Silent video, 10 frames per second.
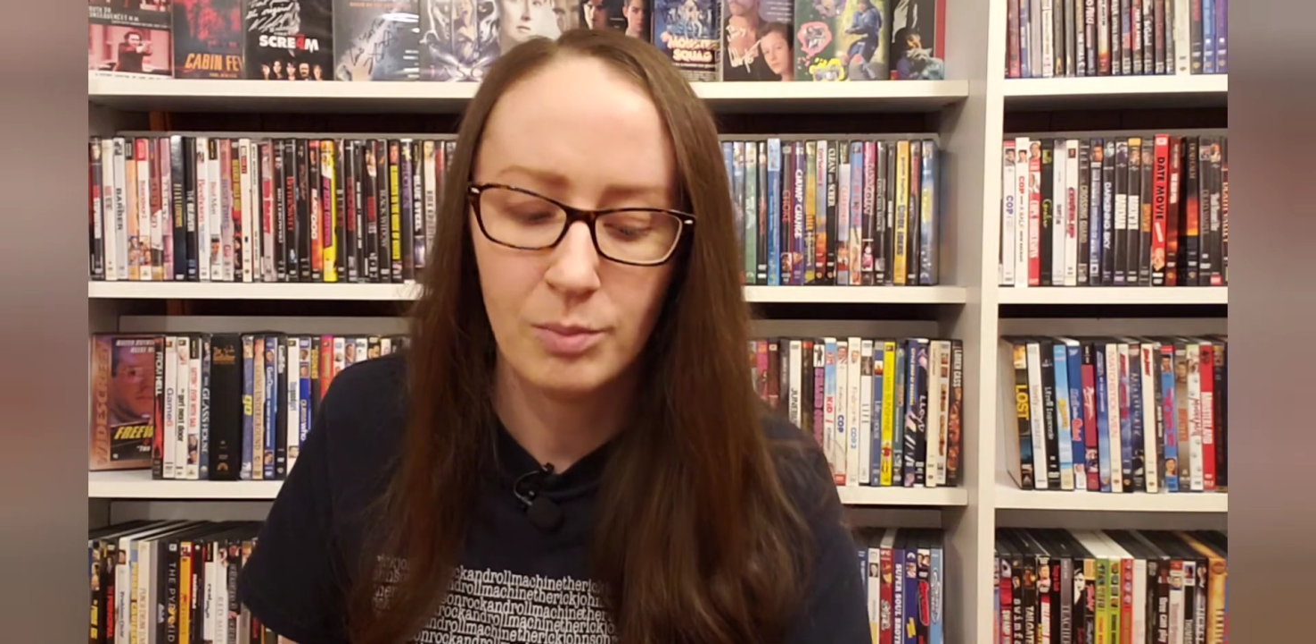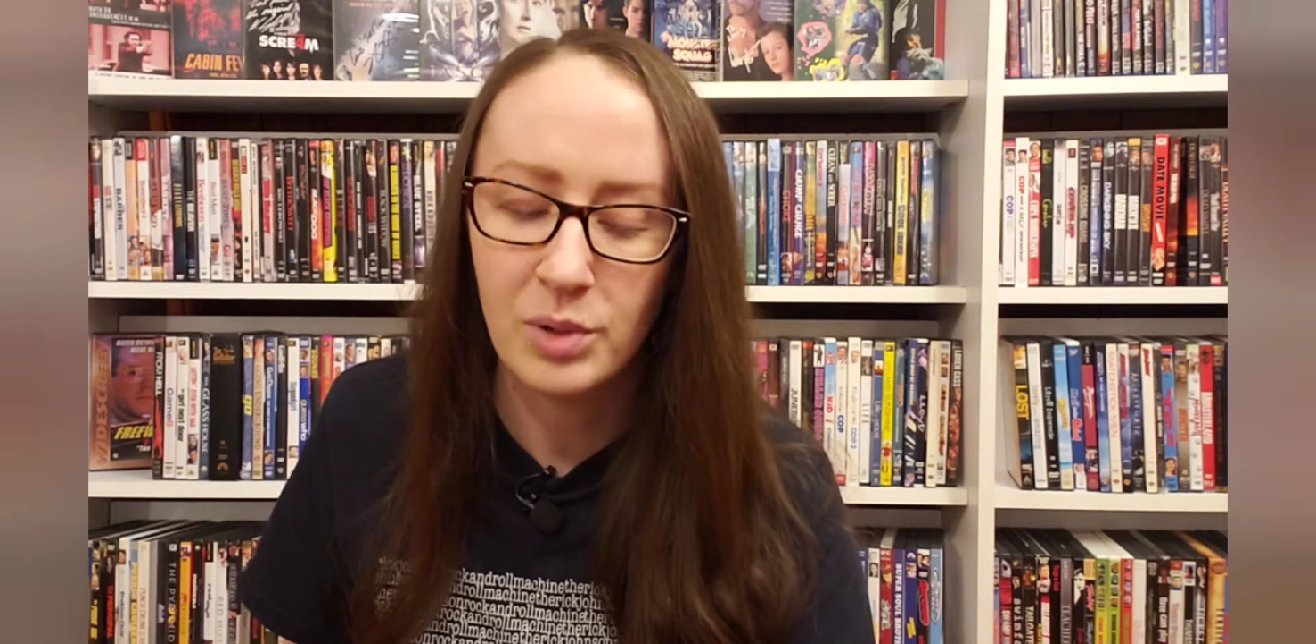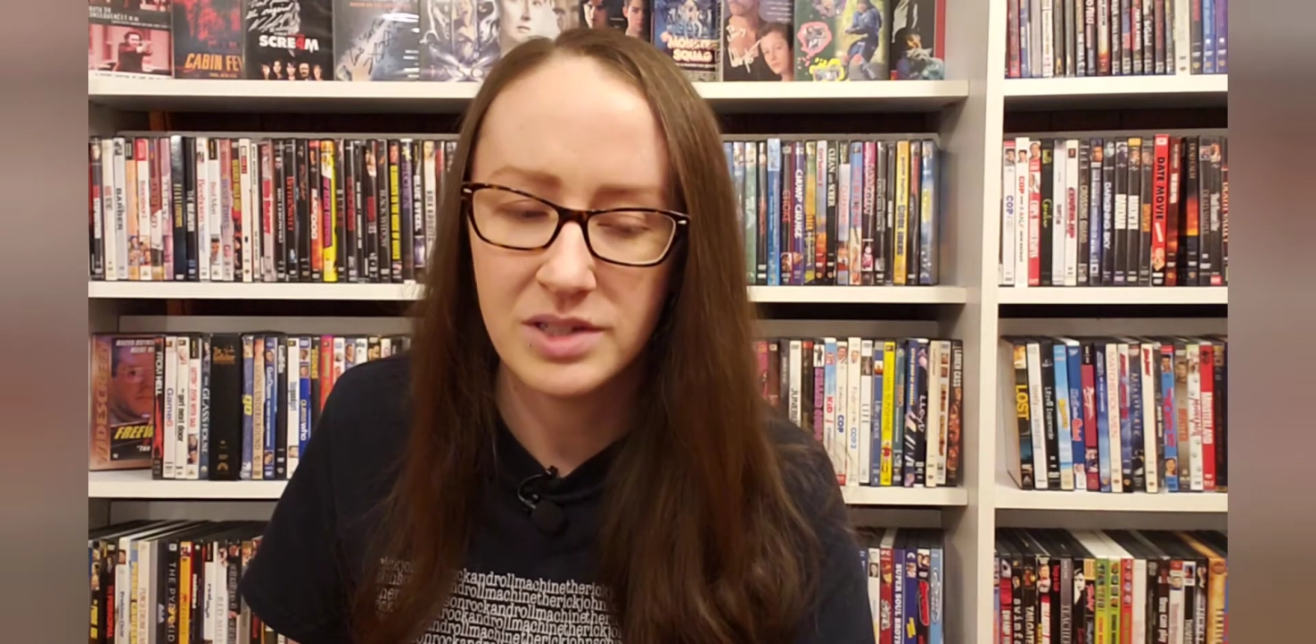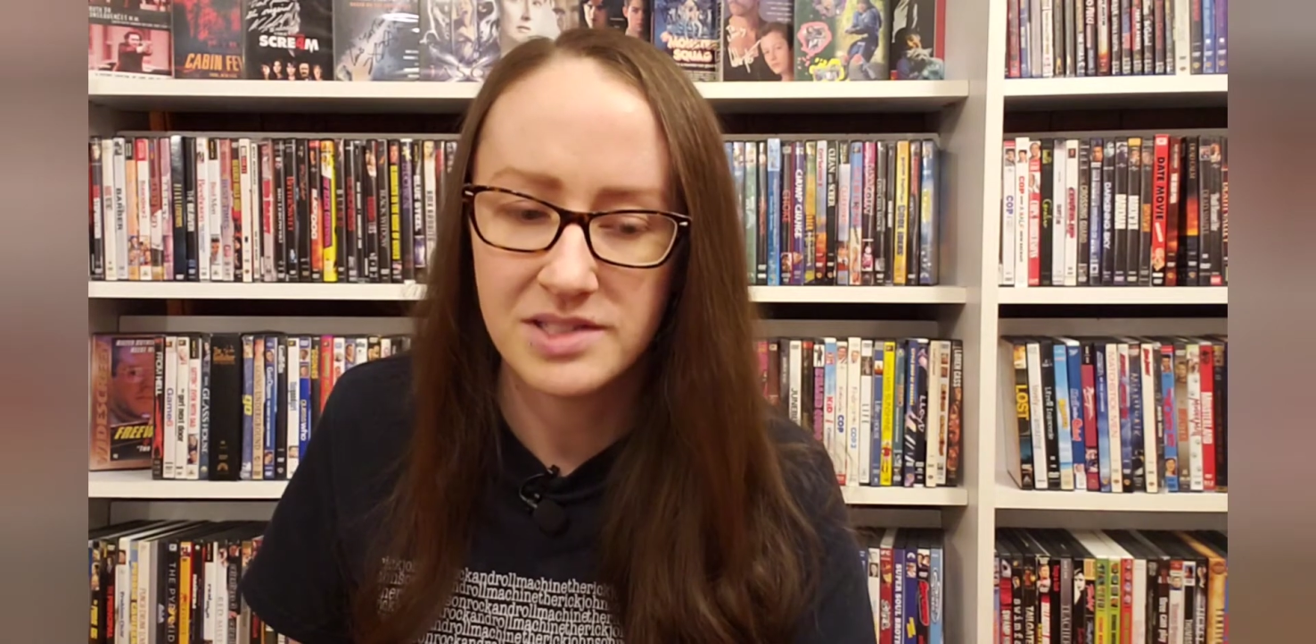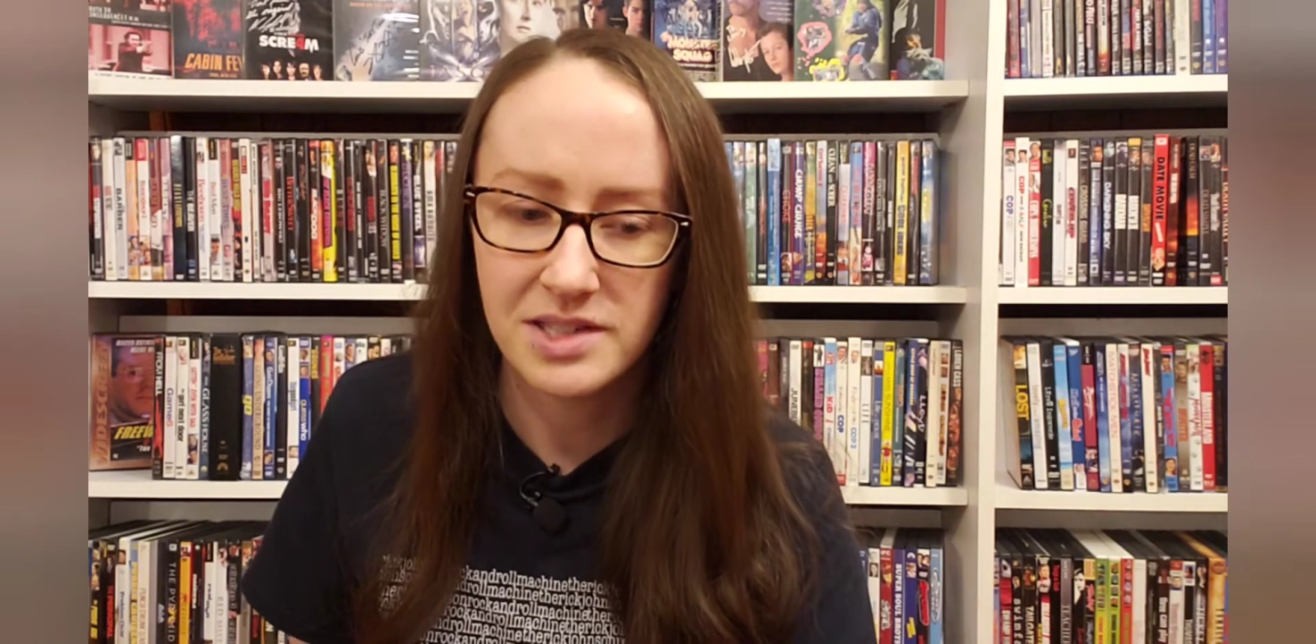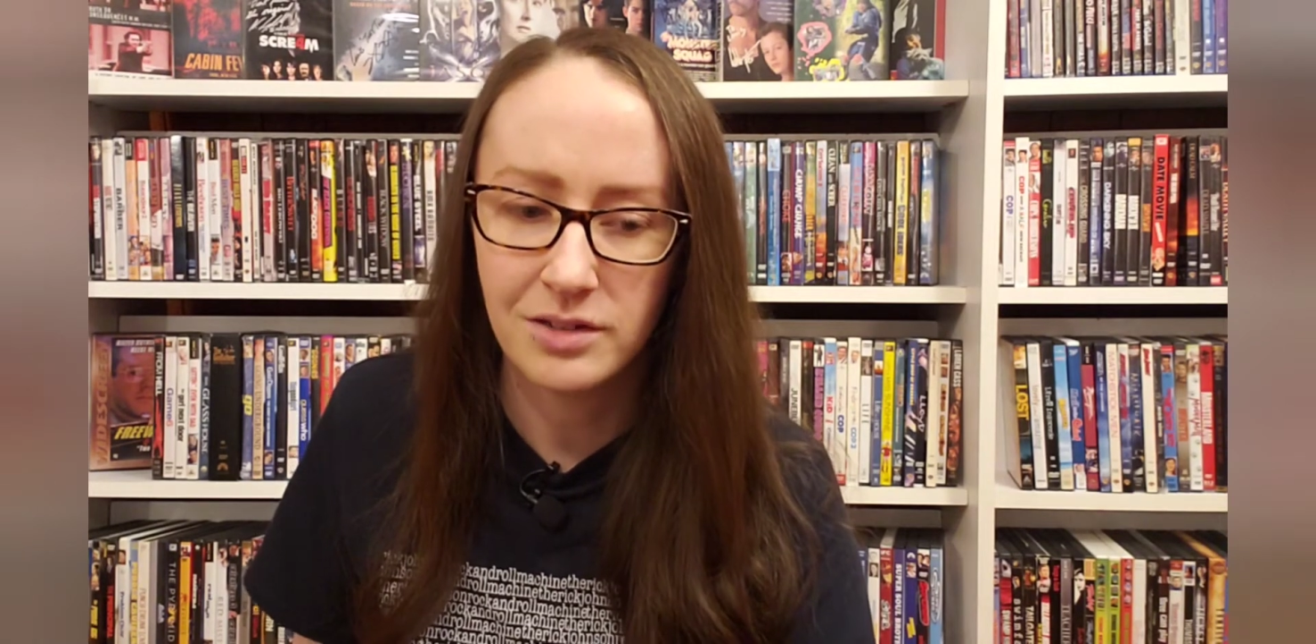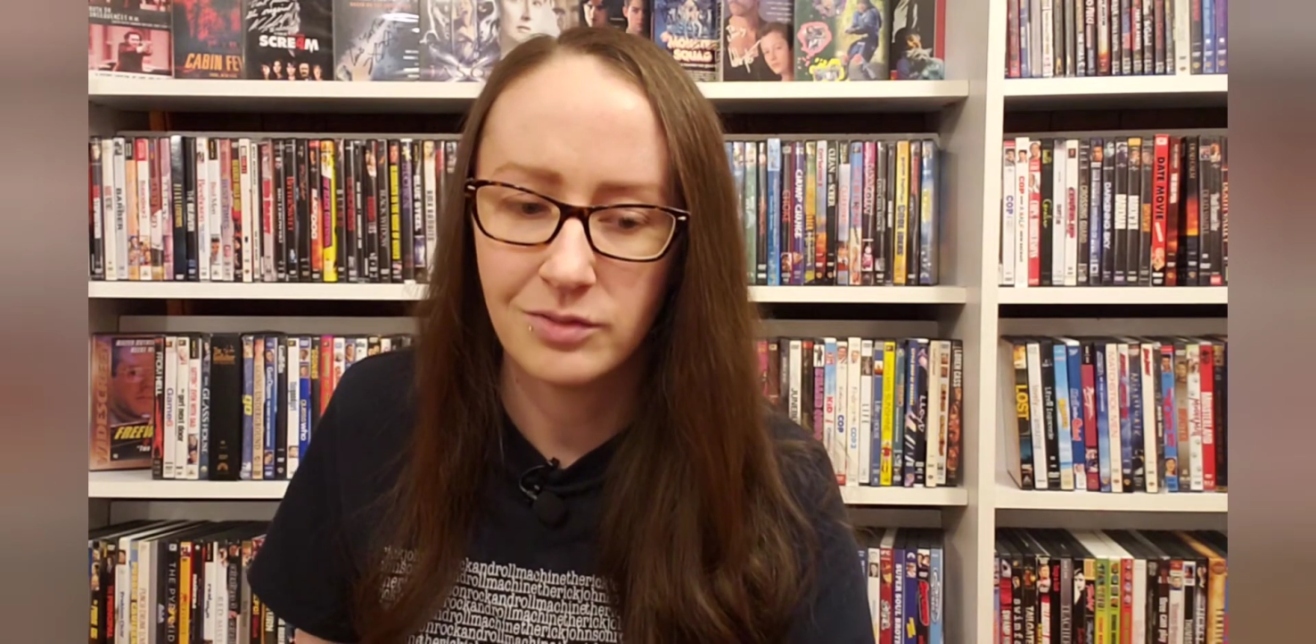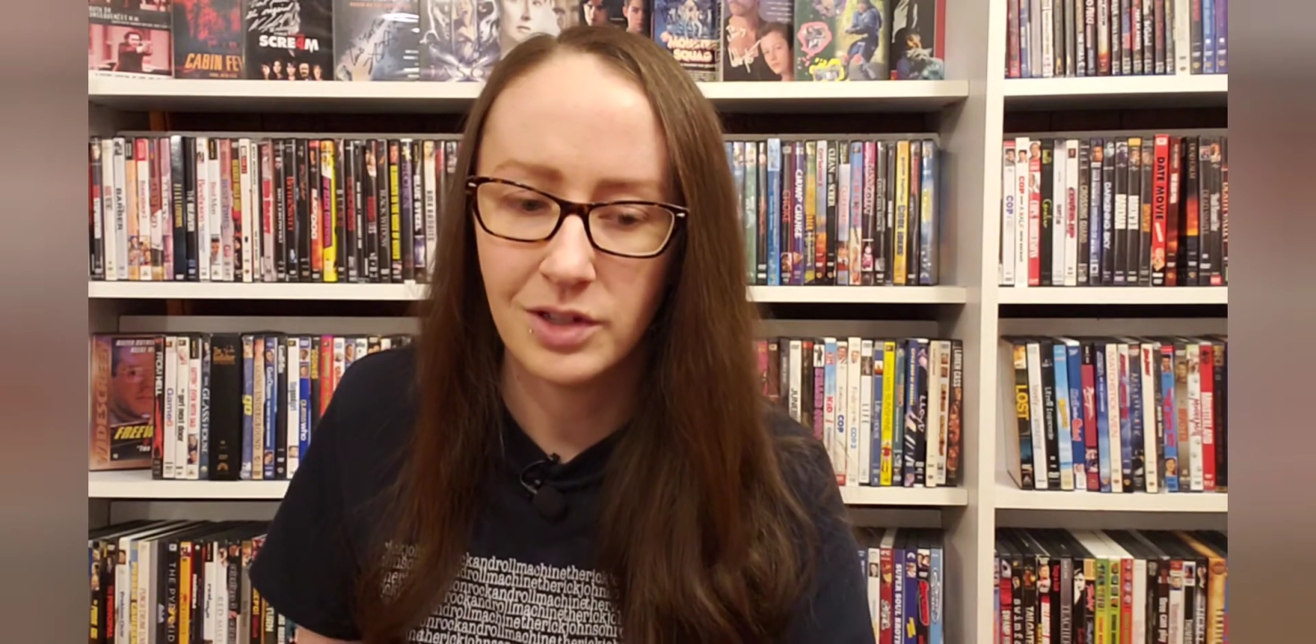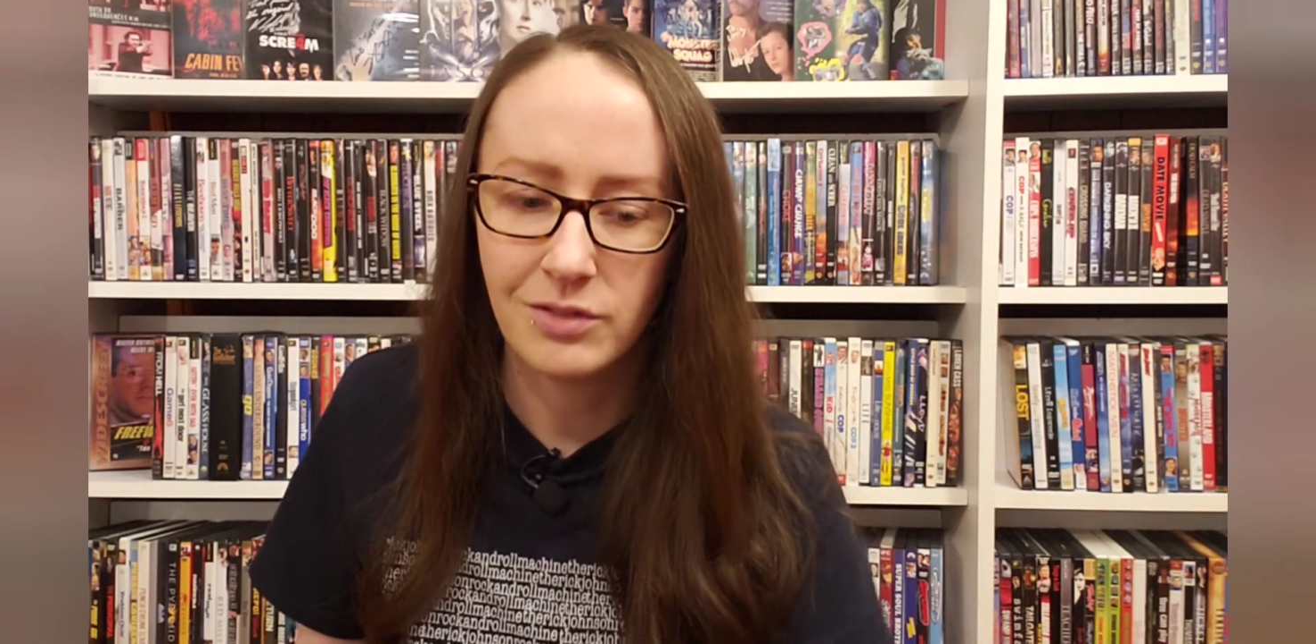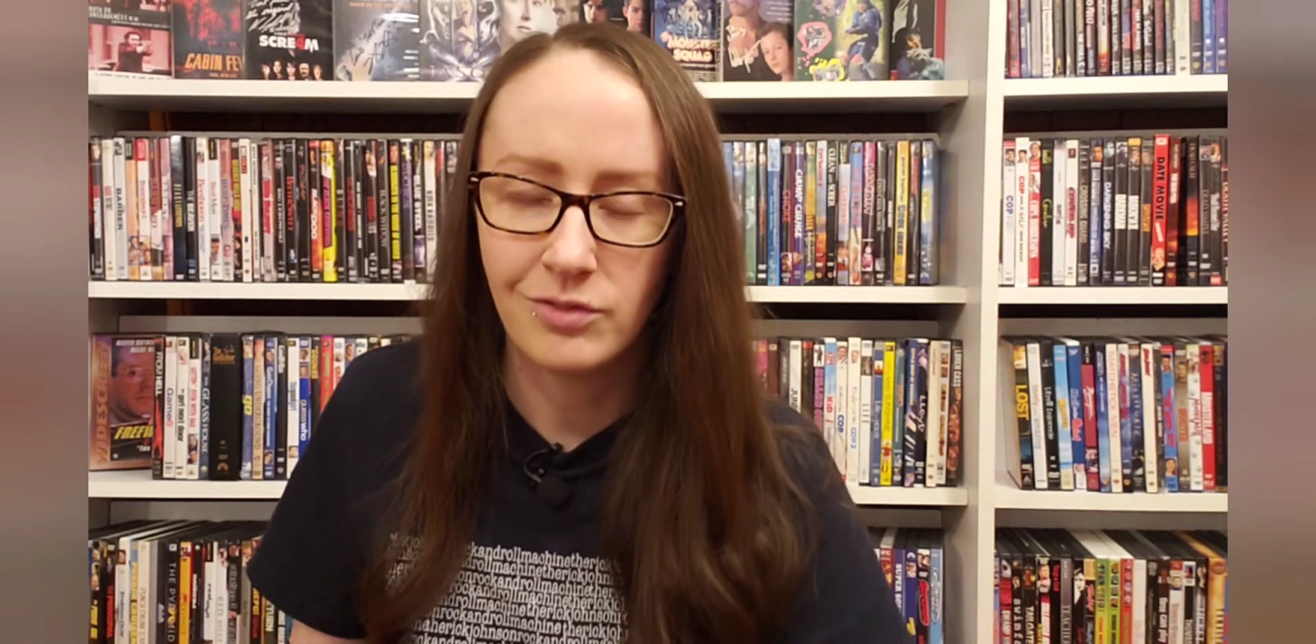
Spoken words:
but instead of like